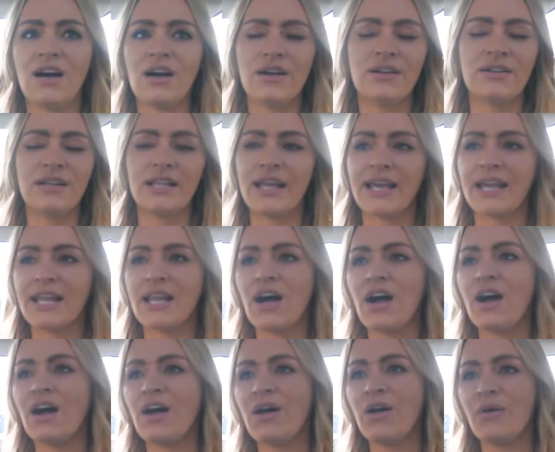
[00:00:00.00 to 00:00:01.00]
like in a
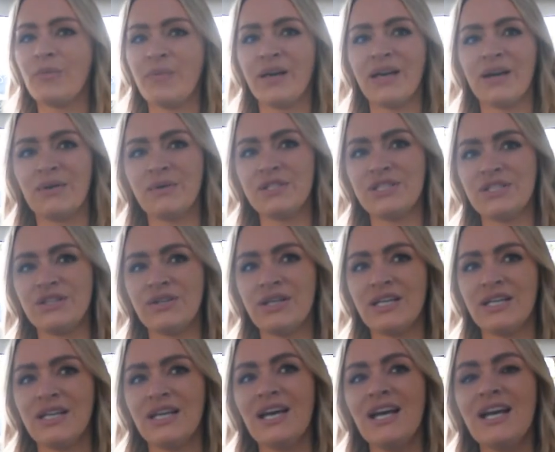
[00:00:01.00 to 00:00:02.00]
heartbeat, I would do
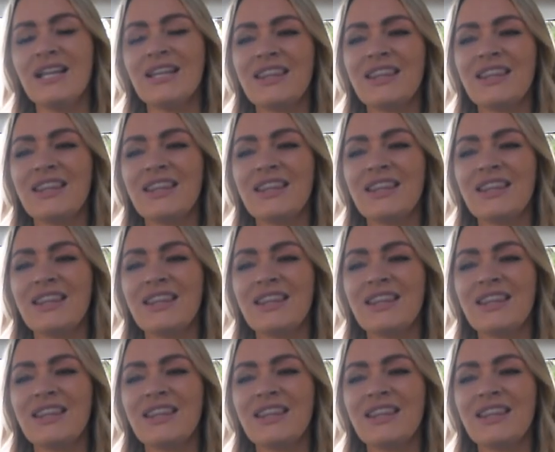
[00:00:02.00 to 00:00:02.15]
it. Yeah.